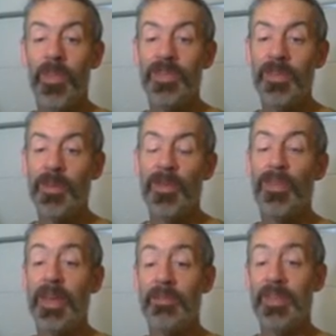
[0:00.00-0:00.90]
you can
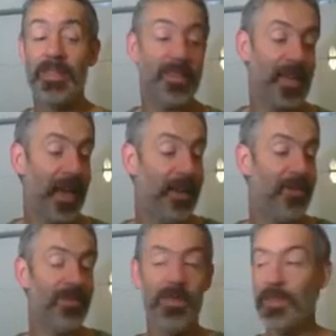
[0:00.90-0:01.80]
think of this as kind
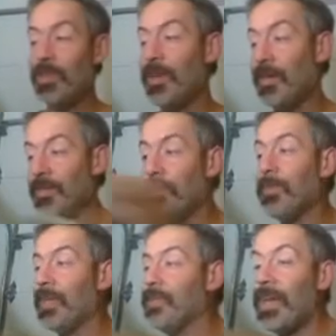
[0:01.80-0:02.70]
of
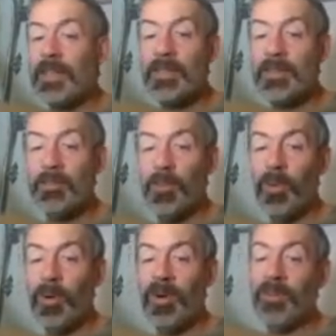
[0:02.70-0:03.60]
something like this
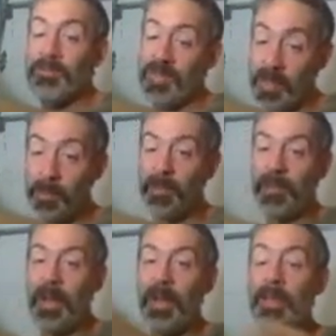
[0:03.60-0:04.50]
board
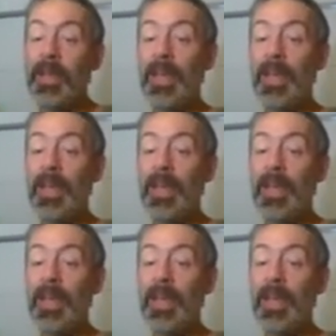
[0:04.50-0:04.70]
simplified,